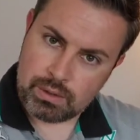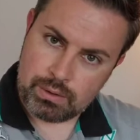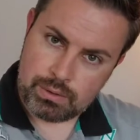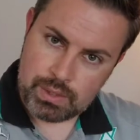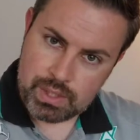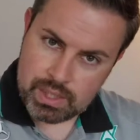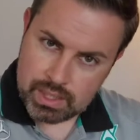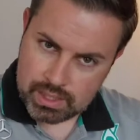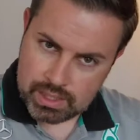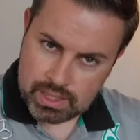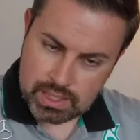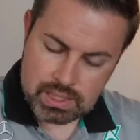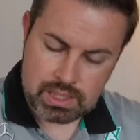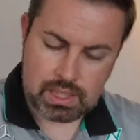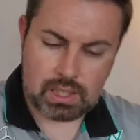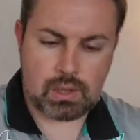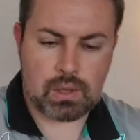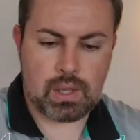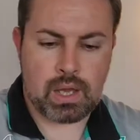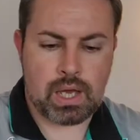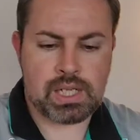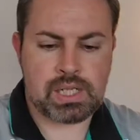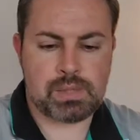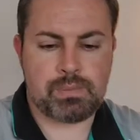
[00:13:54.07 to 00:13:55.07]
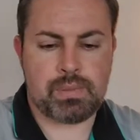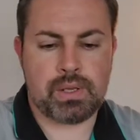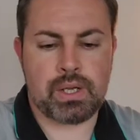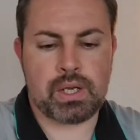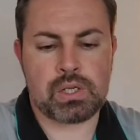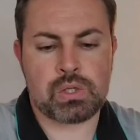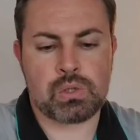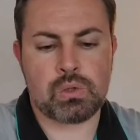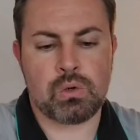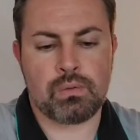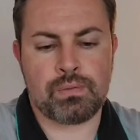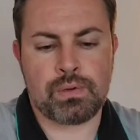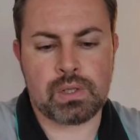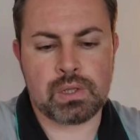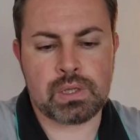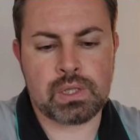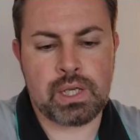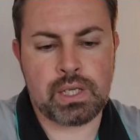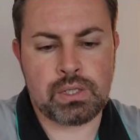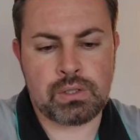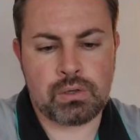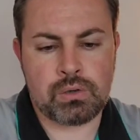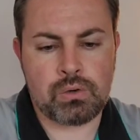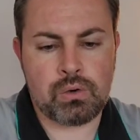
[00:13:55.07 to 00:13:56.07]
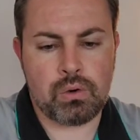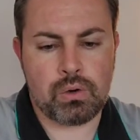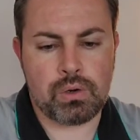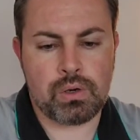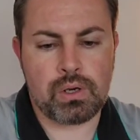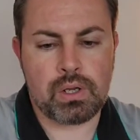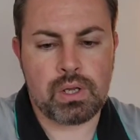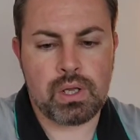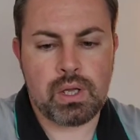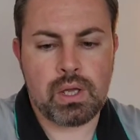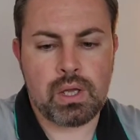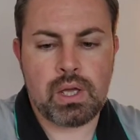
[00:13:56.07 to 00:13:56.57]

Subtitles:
theoretical aspects of it later on